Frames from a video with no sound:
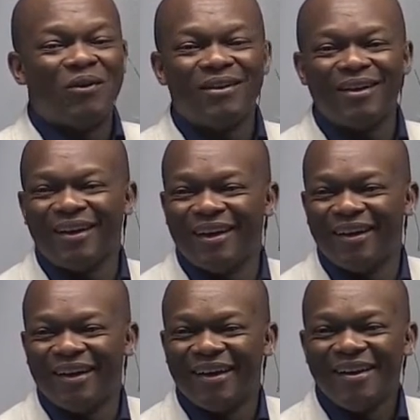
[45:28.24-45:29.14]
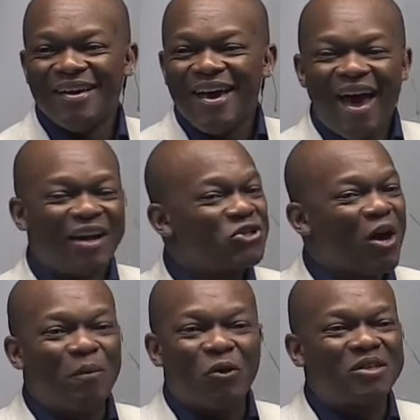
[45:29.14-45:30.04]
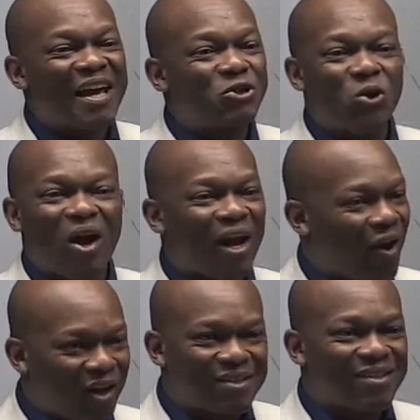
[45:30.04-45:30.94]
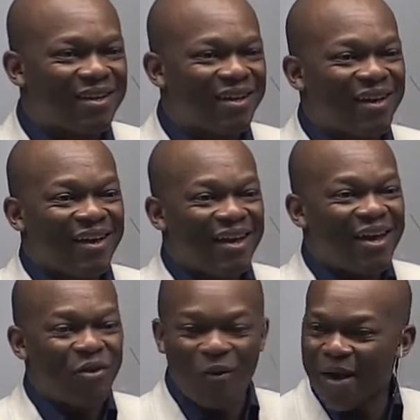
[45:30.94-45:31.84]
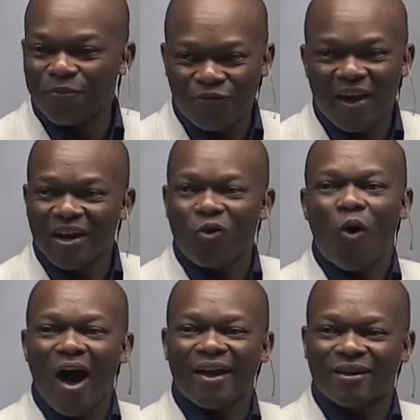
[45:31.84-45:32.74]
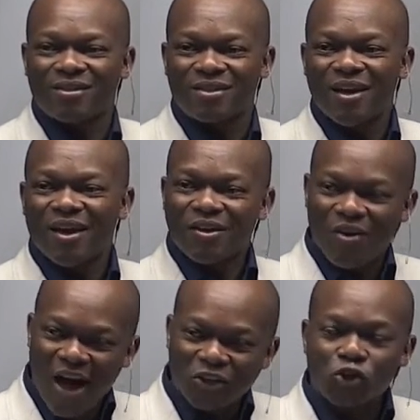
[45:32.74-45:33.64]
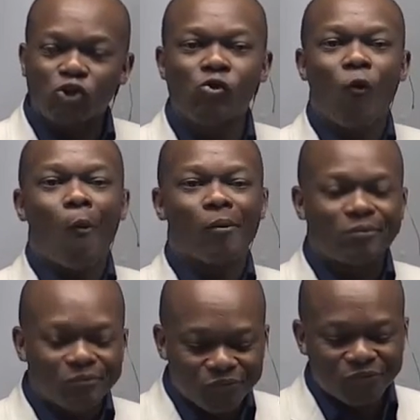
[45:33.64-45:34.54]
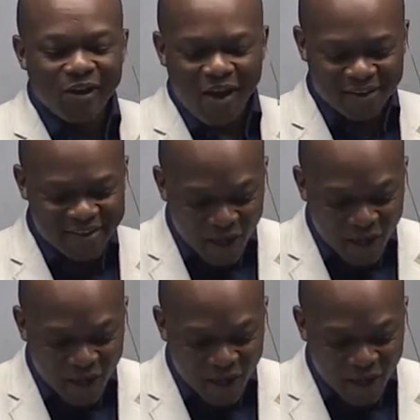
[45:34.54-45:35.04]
and it's not because I talk a lot. Even when I'm fairly quiet, you know, I chew. It's